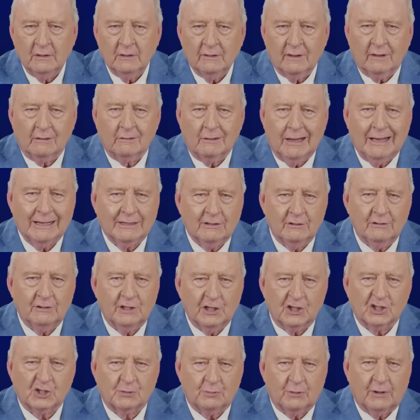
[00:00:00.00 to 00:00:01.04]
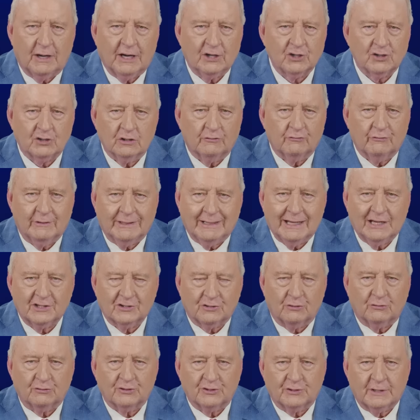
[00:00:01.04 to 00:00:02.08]
the enlightened inspiration of
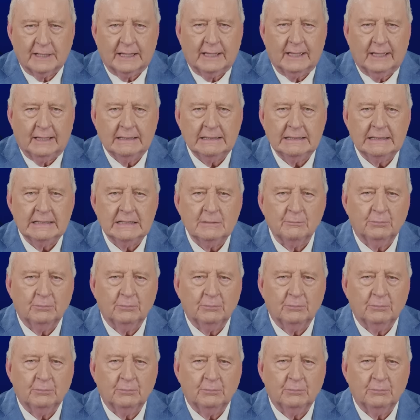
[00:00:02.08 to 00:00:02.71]
Renaissance thinking,